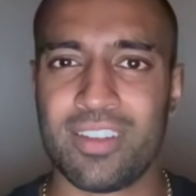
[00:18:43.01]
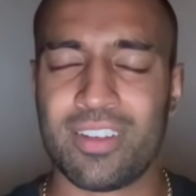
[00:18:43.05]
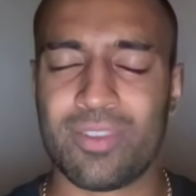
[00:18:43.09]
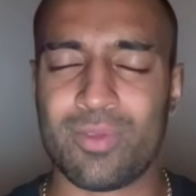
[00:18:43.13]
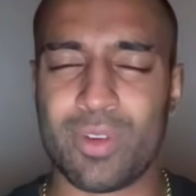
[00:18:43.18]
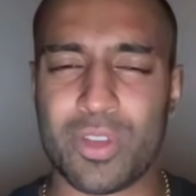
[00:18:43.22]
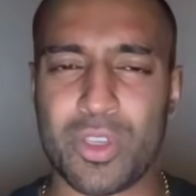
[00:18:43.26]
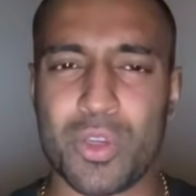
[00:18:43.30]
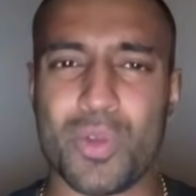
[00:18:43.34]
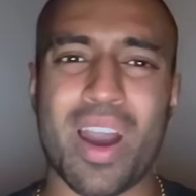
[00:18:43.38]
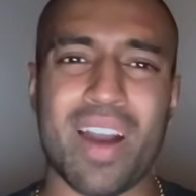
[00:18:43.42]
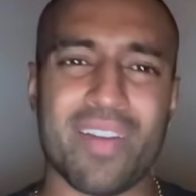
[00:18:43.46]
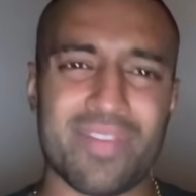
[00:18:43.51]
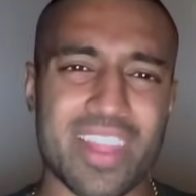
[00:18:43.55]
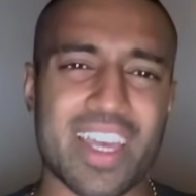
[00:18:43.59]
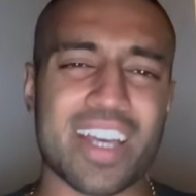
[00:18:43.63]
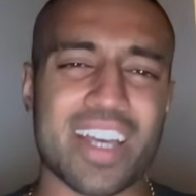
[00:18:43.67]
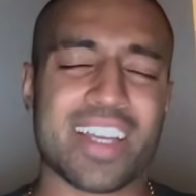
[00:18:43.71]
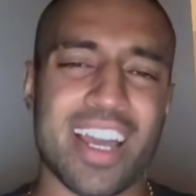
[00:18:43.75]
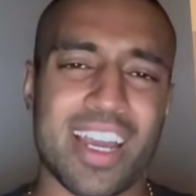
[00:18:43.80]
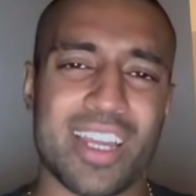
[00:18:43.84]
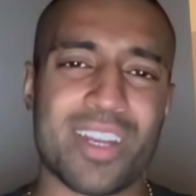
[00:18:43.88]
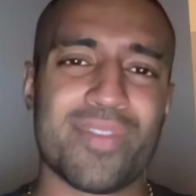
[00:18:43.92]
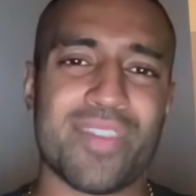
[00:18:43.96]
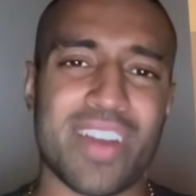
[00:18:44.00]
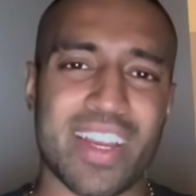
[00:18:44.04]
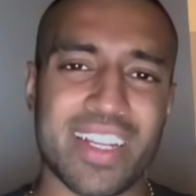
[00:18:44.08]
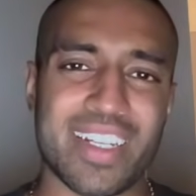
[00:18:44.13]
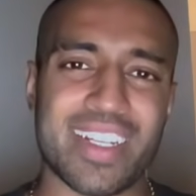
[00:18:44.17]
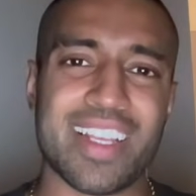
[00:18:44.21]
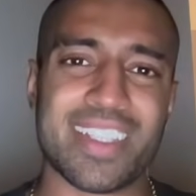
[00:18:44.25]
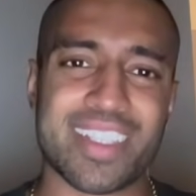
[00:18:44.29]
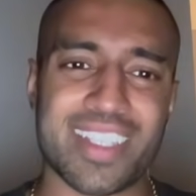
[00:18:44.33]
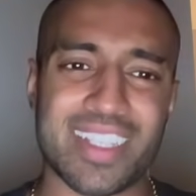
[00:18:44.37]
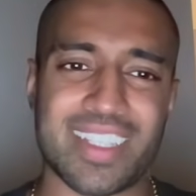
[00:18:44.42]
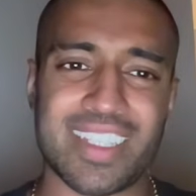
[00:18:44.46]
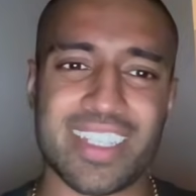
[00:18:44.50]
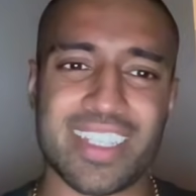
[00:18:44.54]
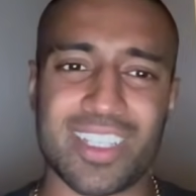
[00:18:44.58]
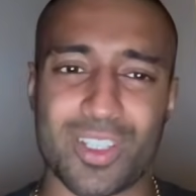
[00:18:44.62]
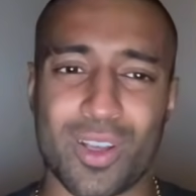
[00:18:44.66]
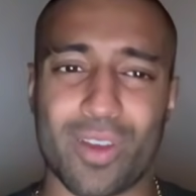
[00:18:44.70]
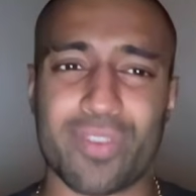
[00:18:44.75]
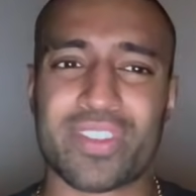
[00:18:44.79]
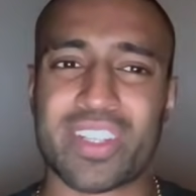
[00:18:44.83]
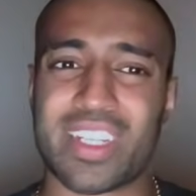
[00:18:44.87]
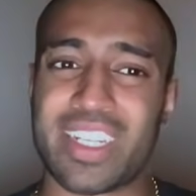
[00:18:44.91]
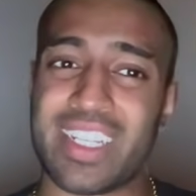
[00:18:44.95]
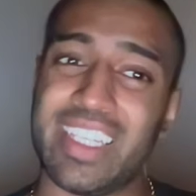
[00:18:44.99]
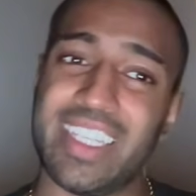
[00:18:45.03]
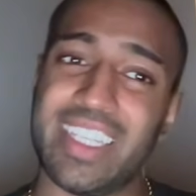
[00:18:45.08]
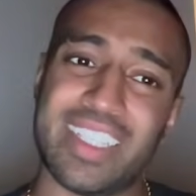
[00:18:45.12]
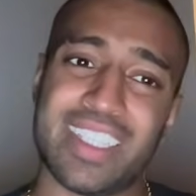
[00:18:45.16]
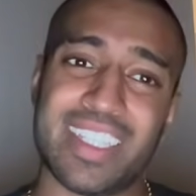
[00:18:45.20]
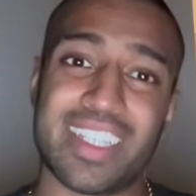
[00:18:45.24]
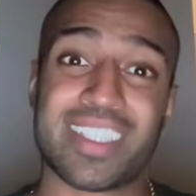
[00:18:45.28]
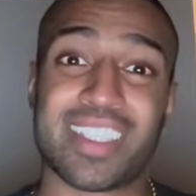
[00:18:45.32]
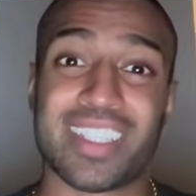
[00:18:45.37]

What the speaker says: When you have that kind of identity, it's often easier